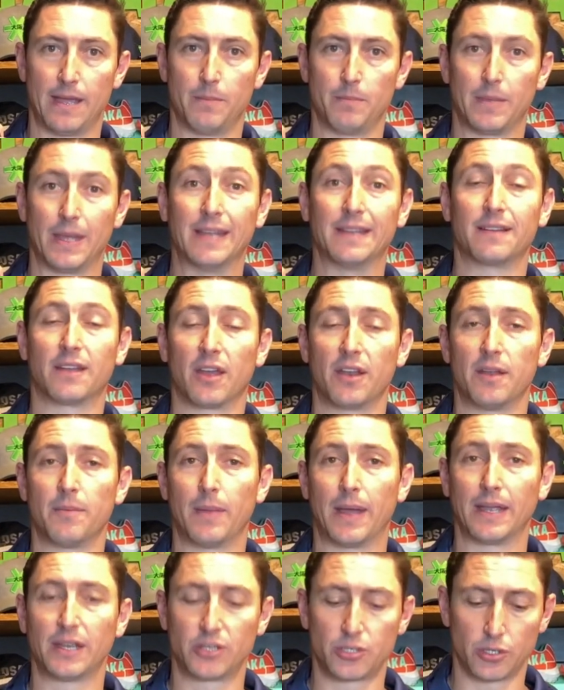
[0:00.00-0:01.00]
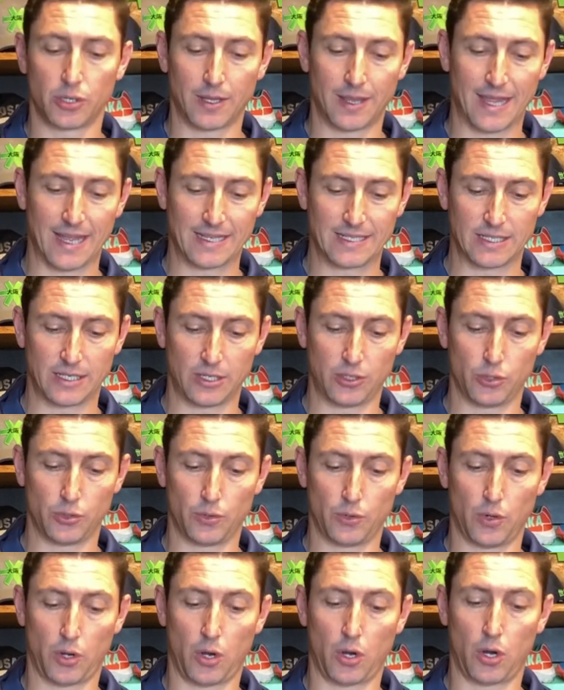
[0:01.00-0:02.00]
is going to make sure that
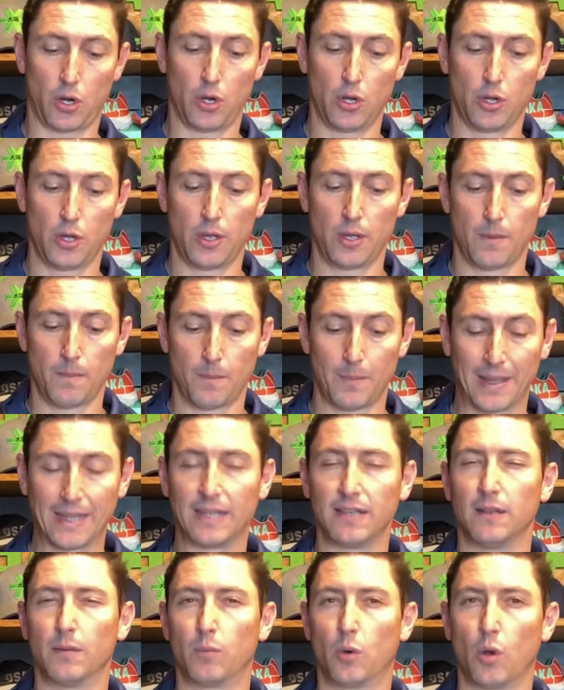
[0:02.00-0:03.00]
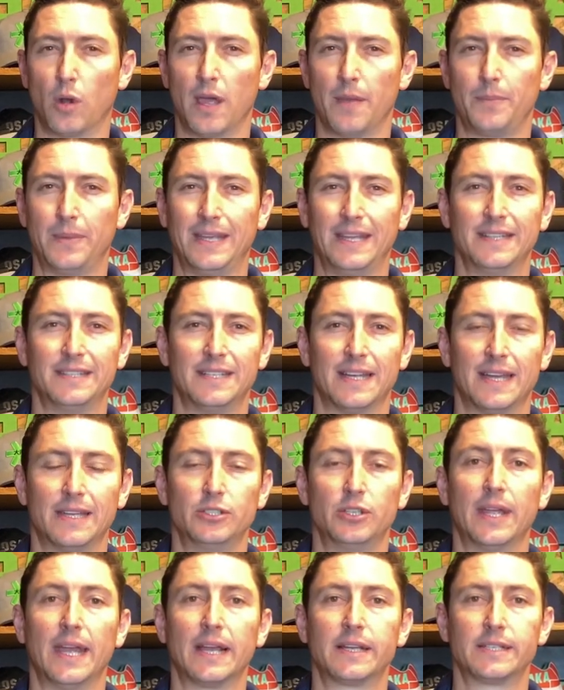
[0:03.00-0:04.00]
you are picking the ball up easier and you're
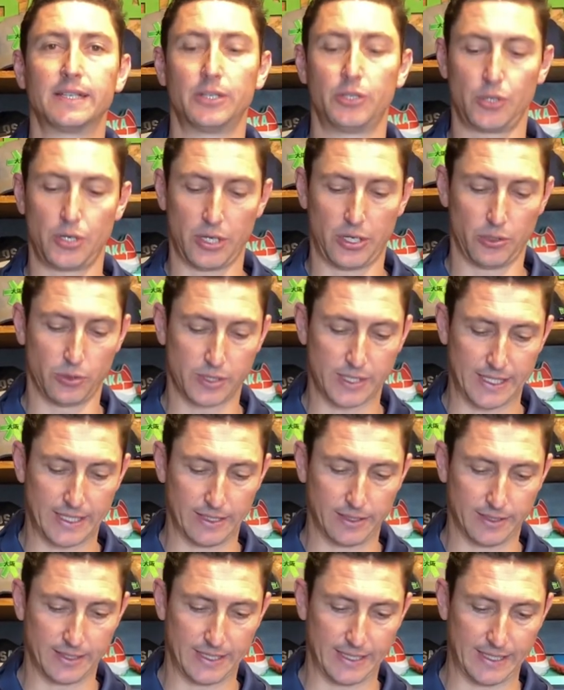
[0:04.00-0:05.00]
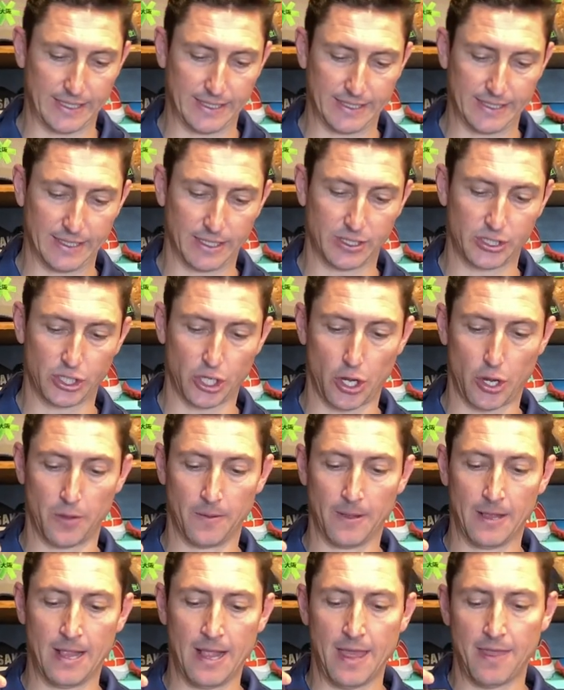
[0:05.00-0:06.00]
executing your skills easier. So
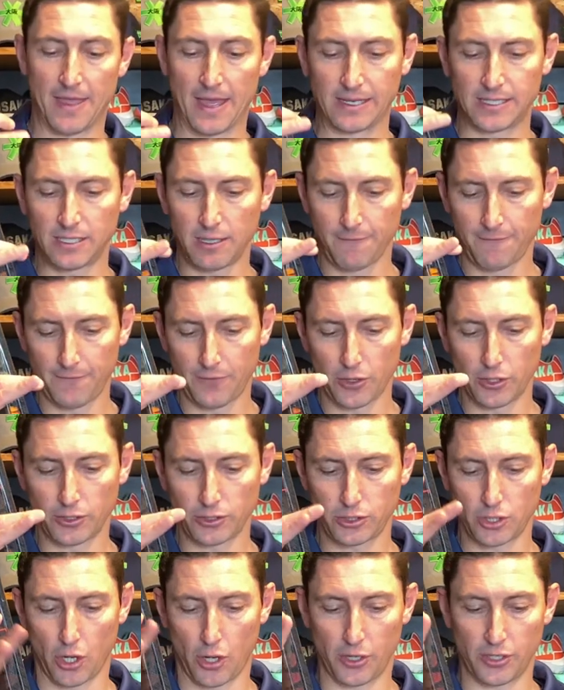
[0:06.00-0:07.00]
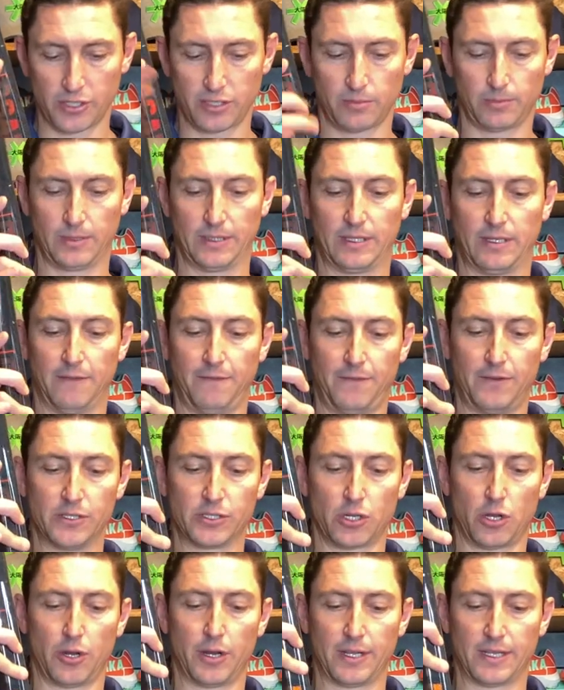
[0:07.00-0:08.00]
that's the first noticeable difference
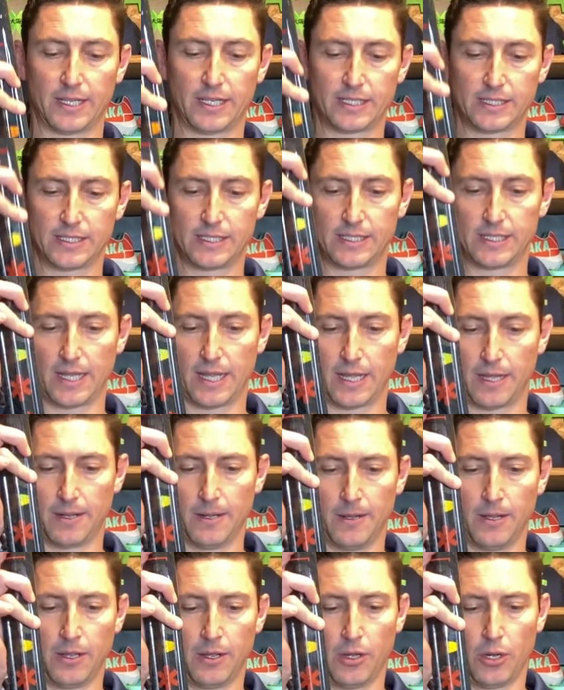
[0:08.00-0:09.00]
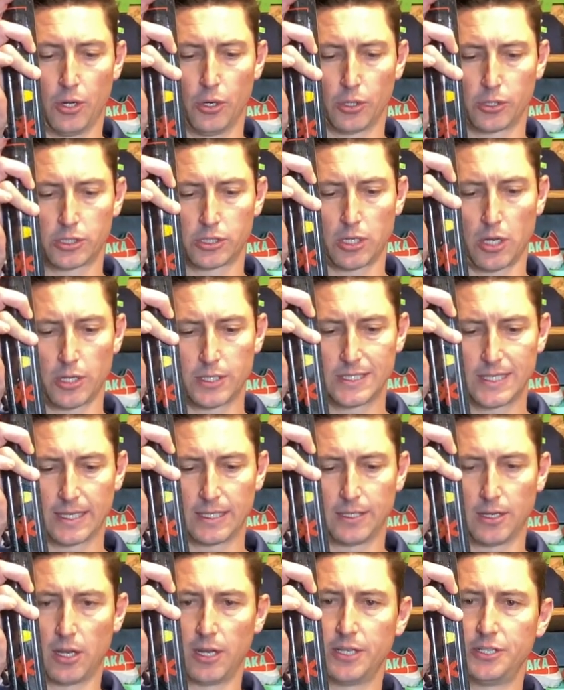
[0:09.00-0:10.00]
on it. This is the hook slot
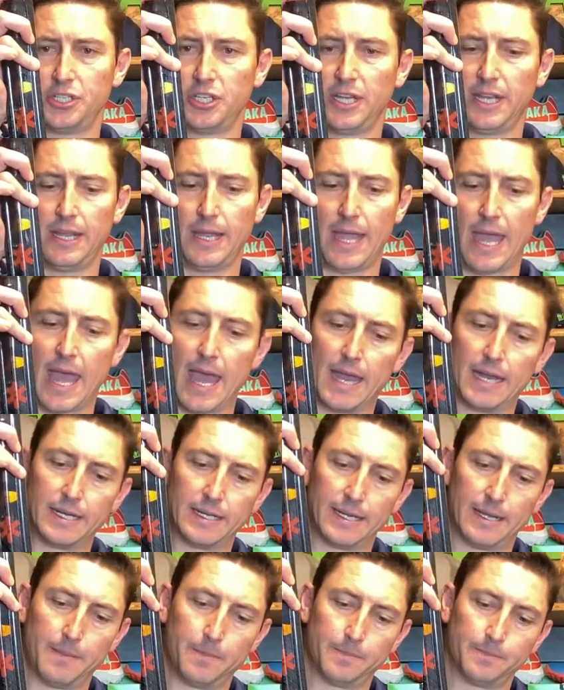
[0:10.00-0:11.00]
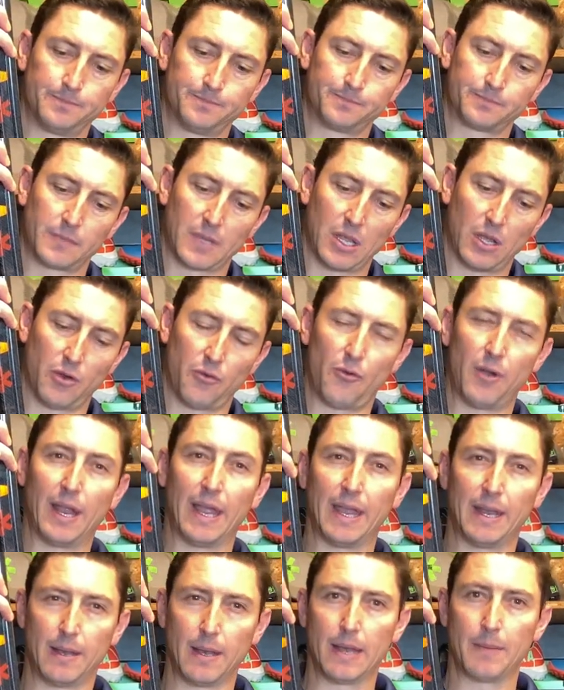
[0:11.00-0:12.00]
technology, and
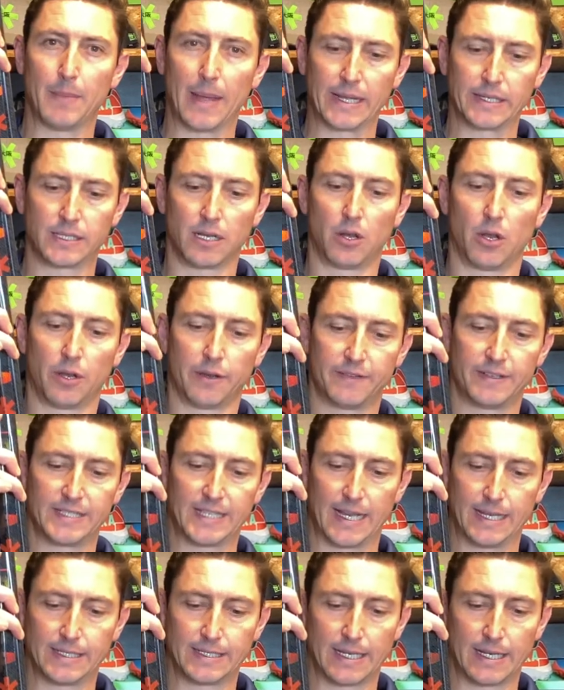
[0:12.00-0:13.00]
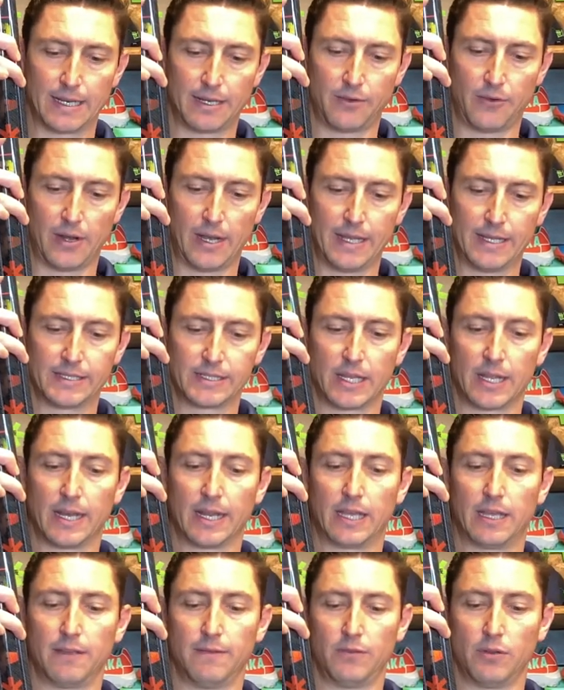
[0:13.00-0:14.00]
it makes a lot of sense, and it really is going to
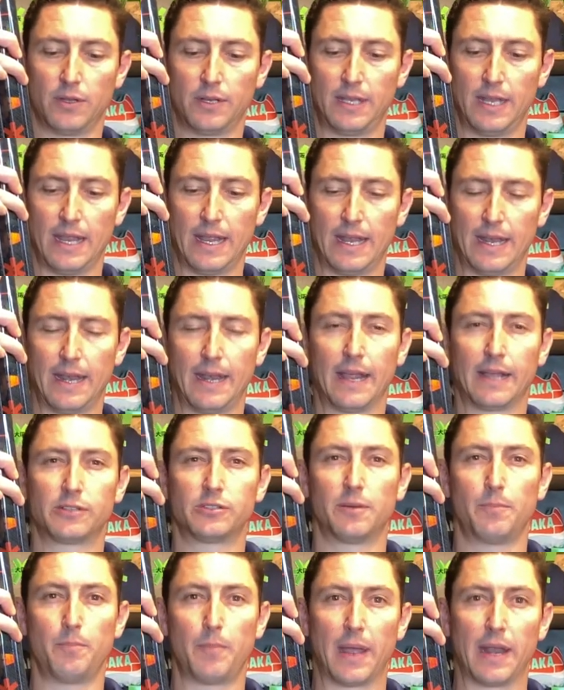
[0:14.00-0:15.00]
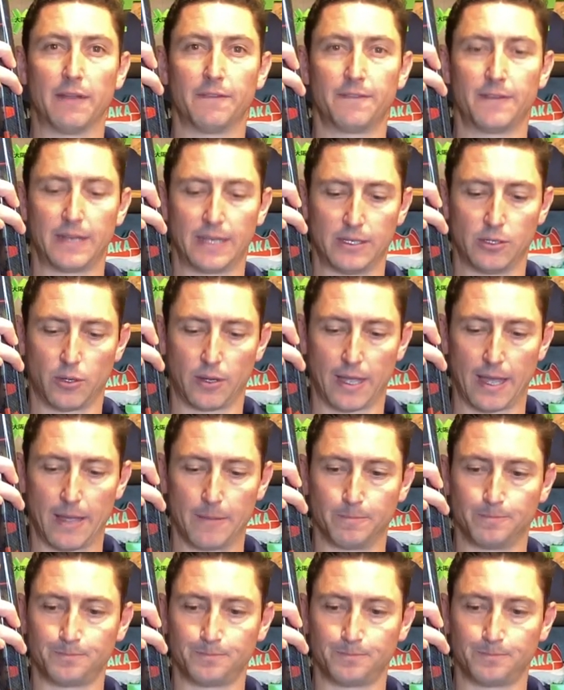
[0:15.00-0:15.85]
give you an extra benefit in your game.